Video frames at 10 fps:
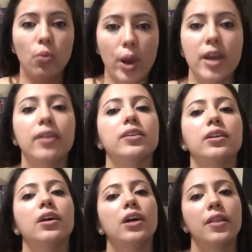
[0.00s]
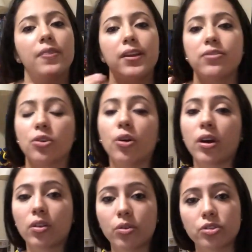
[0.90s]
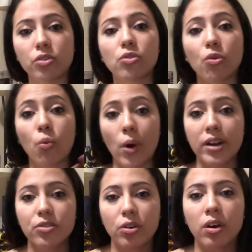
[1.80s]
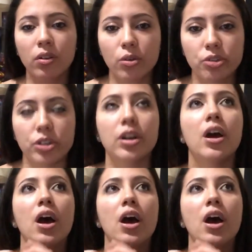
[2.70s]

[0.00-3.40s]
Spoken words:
written, then it's your conclusion. So what is your conclusion?